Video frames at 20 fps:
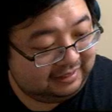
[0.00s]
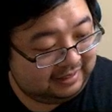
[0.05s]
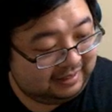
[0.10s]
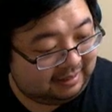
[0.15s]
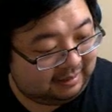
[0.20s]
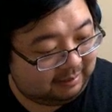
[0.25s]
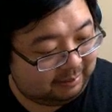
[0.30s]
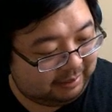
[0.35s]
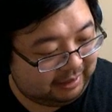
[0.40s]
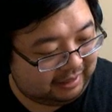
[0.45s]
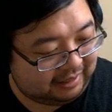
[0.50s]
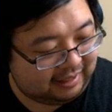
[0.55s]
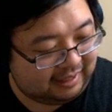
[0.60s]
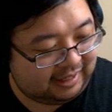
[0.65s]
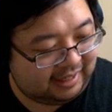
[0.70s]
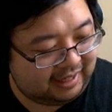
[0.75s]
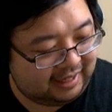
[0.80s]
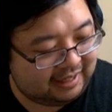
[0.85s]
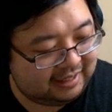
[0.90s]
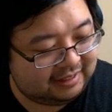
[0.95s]
I'm not gonna
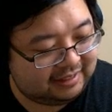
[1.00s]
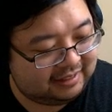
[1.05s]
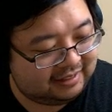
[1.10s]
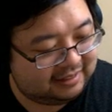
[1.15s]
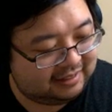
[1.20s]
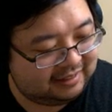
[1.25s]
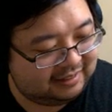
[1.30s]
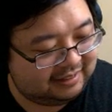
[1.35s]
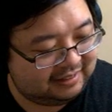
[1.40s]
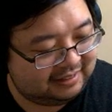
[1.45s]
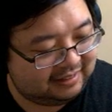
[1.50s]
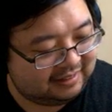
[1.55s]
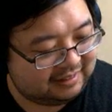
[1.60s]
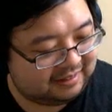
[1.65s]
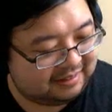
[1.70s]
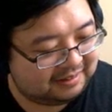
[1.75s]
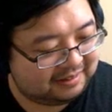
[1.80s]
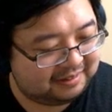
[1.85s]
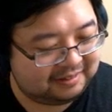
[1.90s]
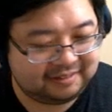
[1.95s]
guess,
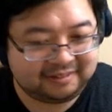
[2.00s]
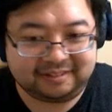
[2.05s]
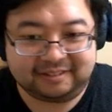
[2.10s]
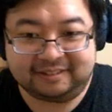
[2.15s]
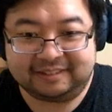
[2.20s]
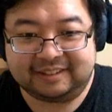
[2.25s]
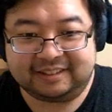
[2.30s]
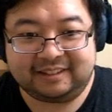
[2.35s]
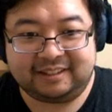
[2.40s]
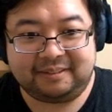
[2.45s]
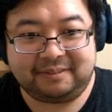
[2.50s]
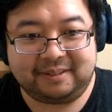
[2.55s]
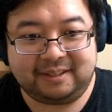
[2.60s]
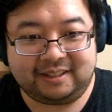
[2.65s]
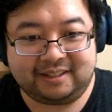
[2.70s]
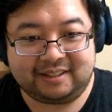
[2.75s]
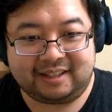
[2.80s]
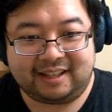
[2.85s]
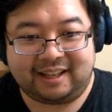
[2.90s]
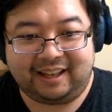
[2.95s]
so I'll just leave it
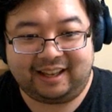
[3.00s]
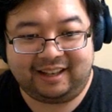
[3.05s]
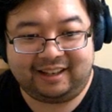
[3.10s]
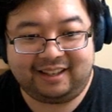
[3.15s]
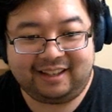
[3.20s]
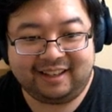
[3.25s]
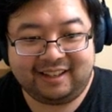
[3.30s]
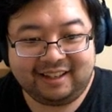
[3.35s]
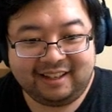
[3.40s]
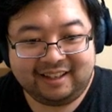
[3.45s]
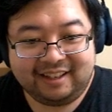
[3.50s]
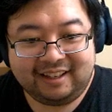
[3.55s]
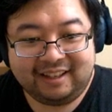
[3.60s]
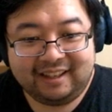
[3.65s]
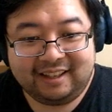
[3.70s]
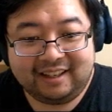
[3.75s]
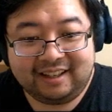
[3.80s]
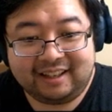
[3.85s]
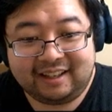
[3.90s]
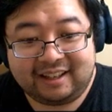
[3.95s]
as that.
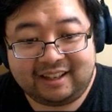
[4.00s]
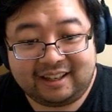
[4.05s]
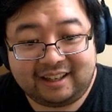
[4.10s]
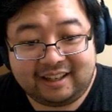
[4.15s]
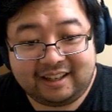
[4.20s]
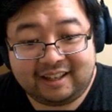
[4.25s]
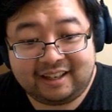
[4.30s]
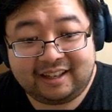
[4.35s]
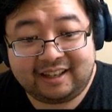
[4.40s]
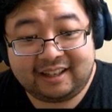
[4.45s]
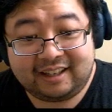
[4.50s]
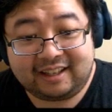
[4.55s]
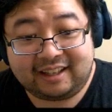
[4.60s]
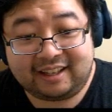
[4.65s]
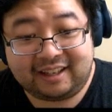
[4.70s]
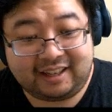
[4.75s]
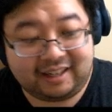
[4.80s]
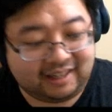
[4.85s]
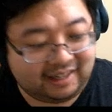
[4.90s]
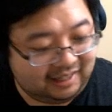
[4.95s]

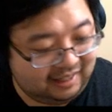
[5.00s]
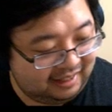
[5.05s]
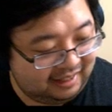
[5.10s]
Kai,